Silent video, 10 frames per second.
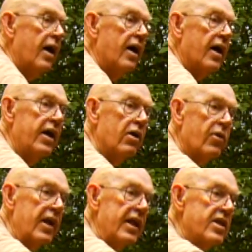he'll
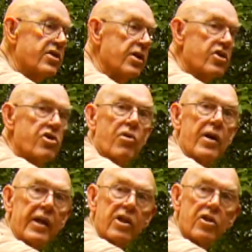release this
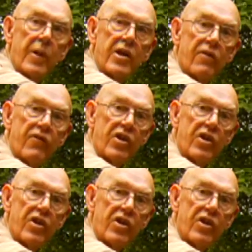string, this piece of